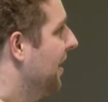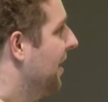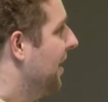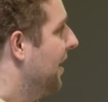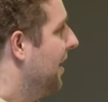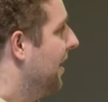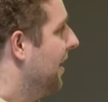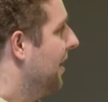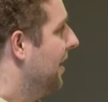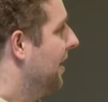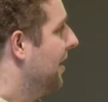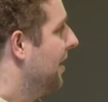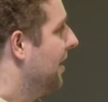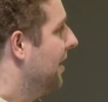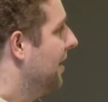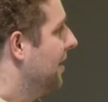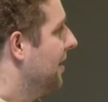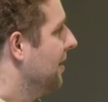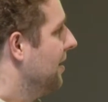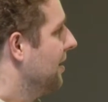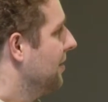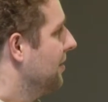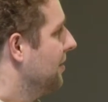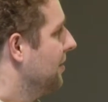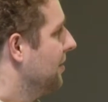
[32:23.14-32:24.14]

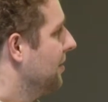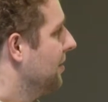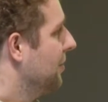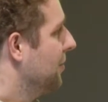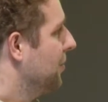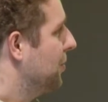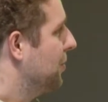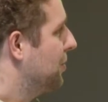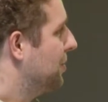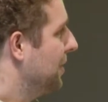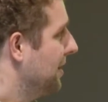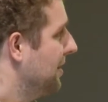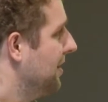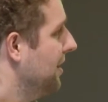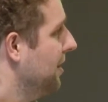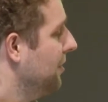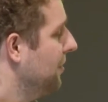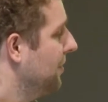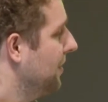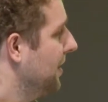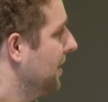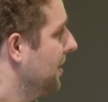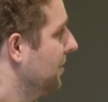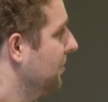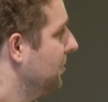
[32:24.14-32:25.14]
But the
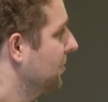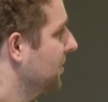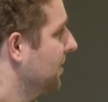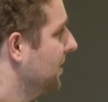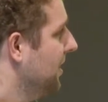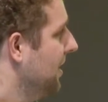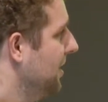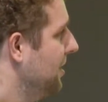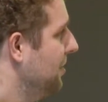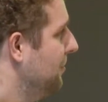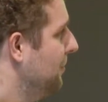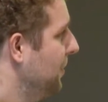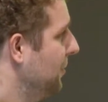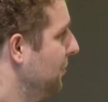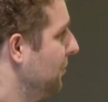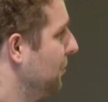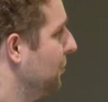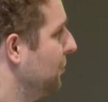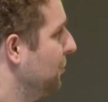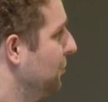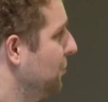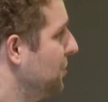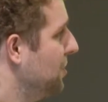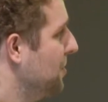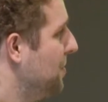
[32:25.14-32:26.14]
other thing is, can the
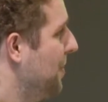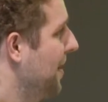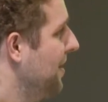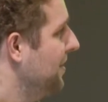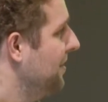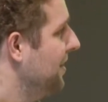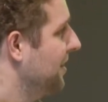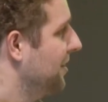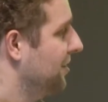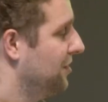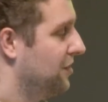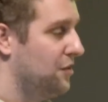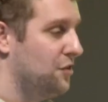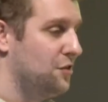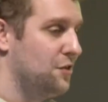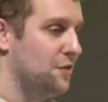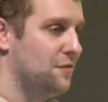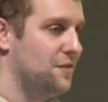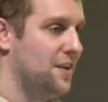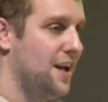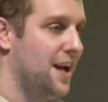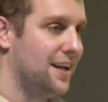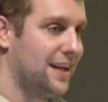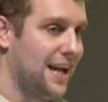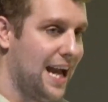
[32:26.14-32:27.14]
visitors who depend on
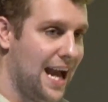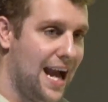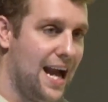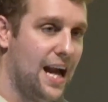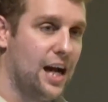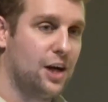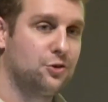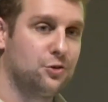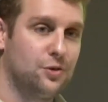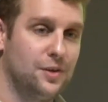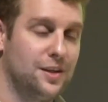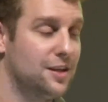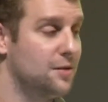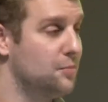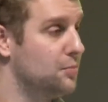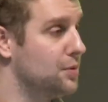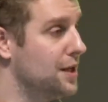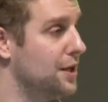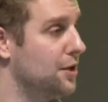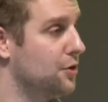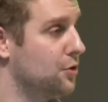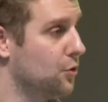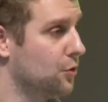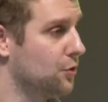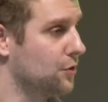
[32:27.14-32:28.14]
assistive tech actually
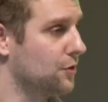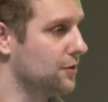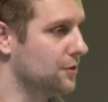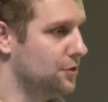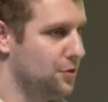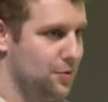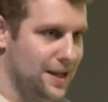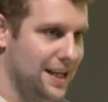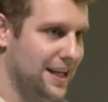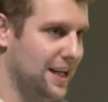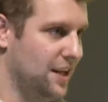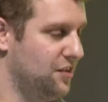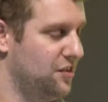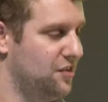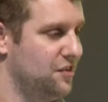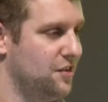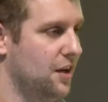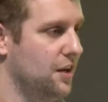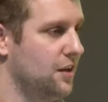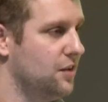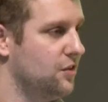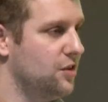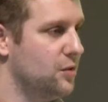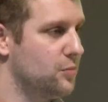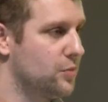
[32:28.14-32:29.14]
complete an order? Do they get
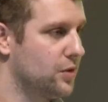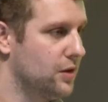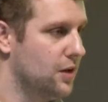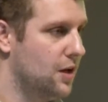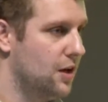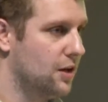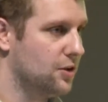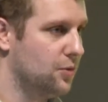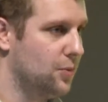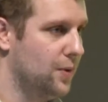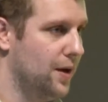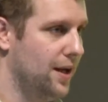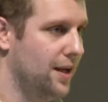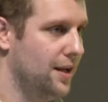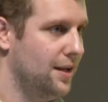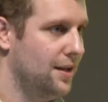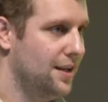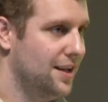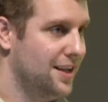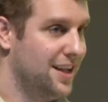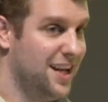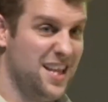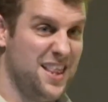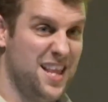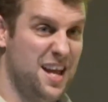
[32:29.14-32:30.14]
stuck somewhere along the way?
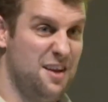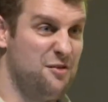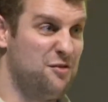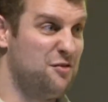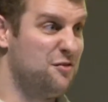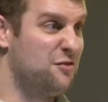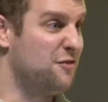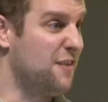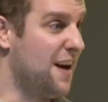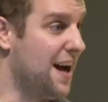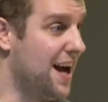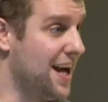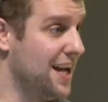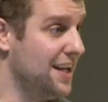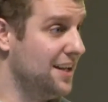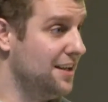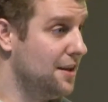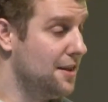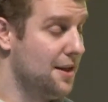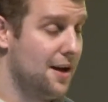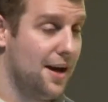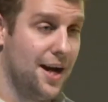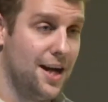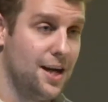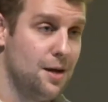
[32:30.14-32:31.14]
Can they
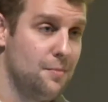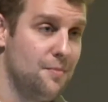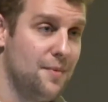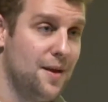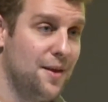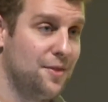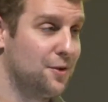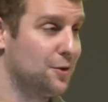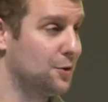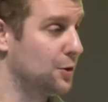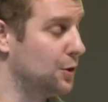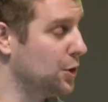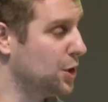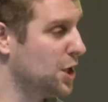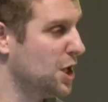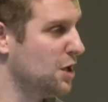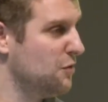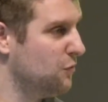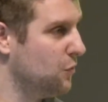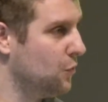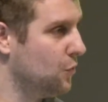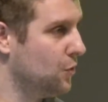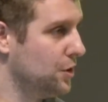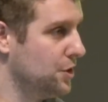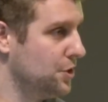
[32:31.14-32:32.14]
find the item that they're looking
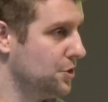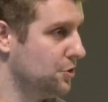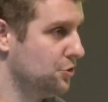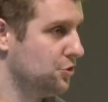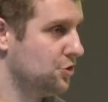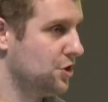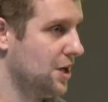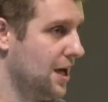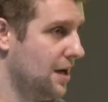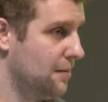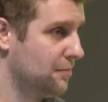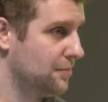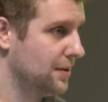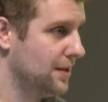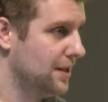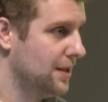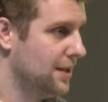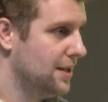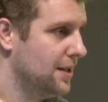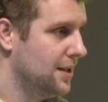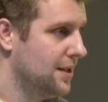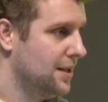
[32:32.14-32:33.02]
for in your shop?